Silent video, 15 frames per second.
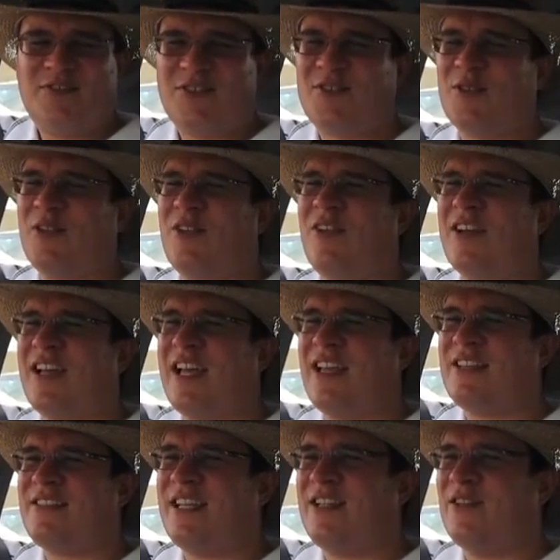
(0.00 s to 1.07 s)
Just so long
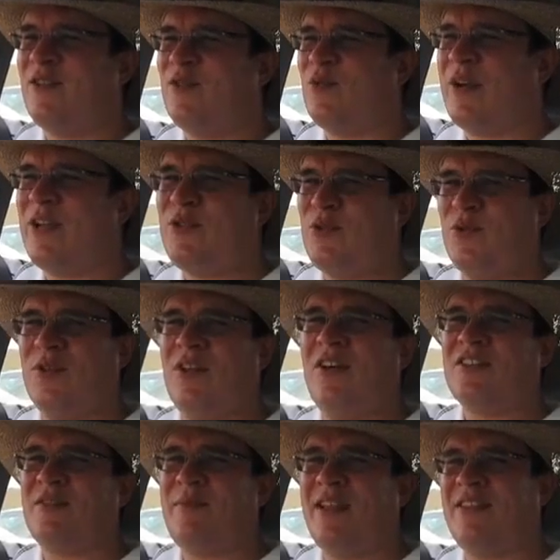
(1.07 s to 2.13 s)
as they don't wait too
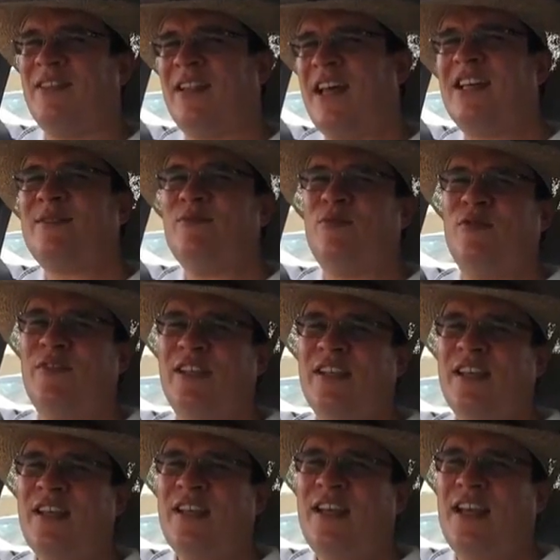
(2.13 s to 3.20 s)
long to make the last movie,
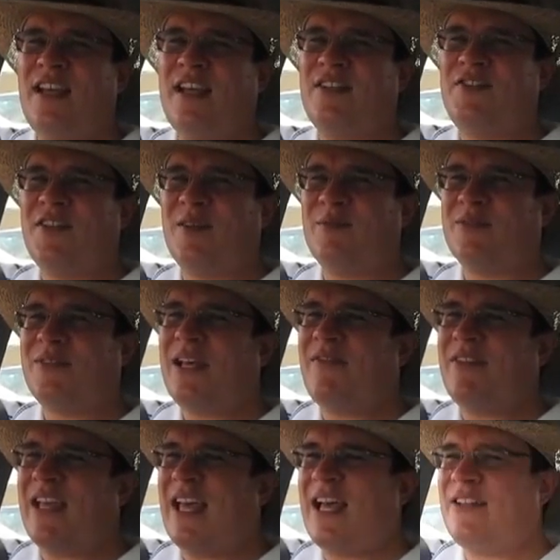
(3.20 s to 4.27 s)
and she comes out
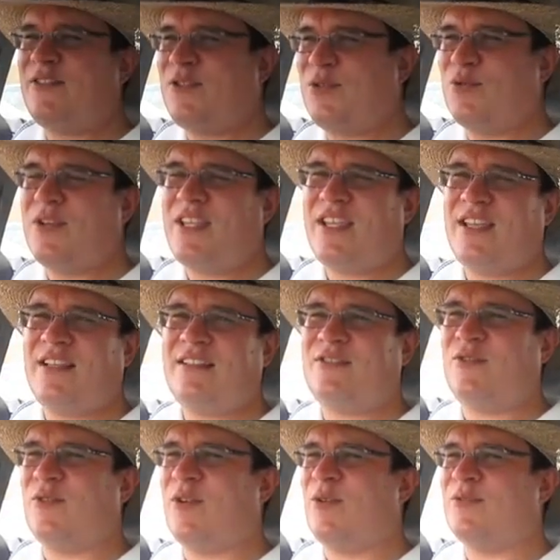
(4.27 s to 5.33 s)
having had two
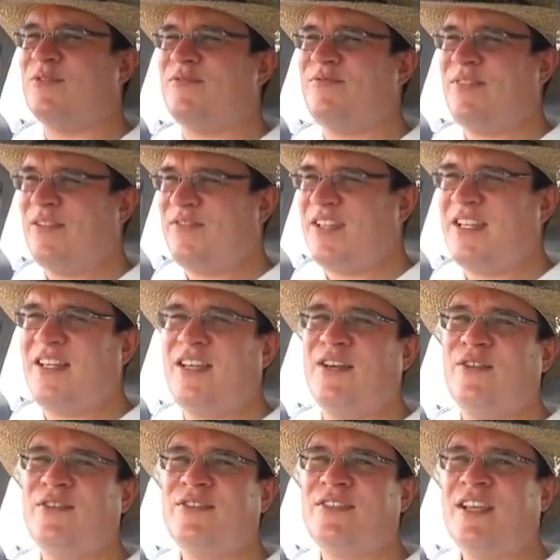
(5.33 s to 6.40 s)
kids grown 15
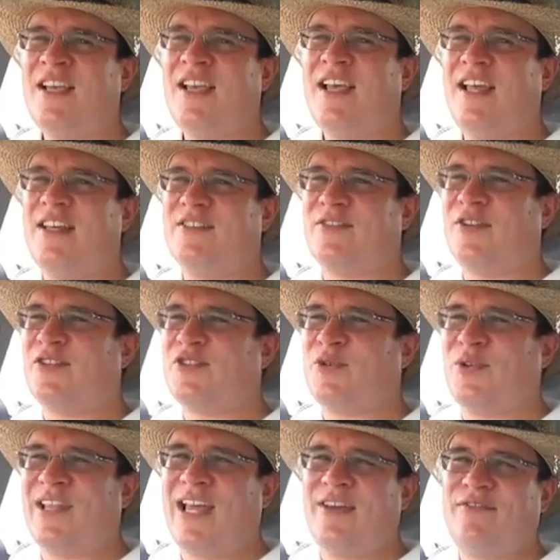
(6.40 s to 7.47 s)
years, and starting to
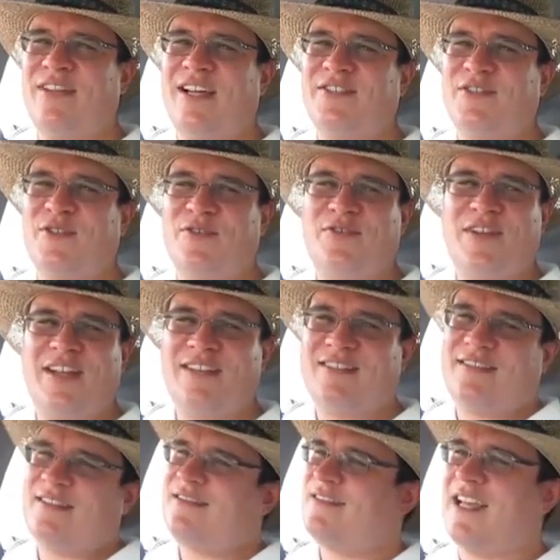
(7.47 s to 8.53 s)
show laugh lines on her face,
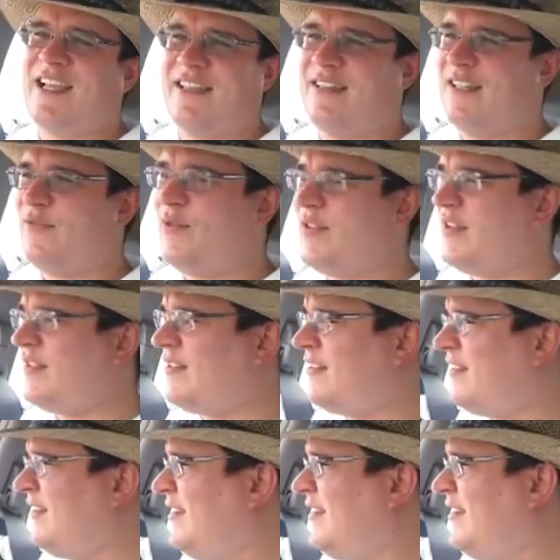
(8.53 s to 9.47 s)
so I can live with it.